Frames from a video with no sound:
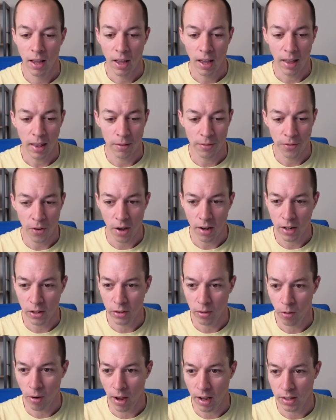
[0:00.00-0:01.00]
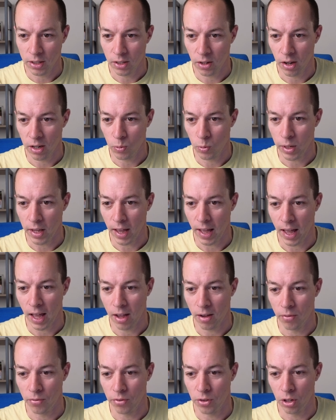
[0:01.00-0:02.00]
And finally, on the right hand side, we
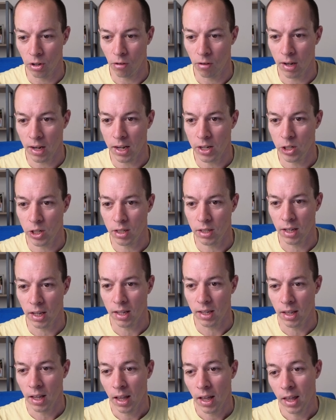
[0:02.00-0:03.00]
have the creation date.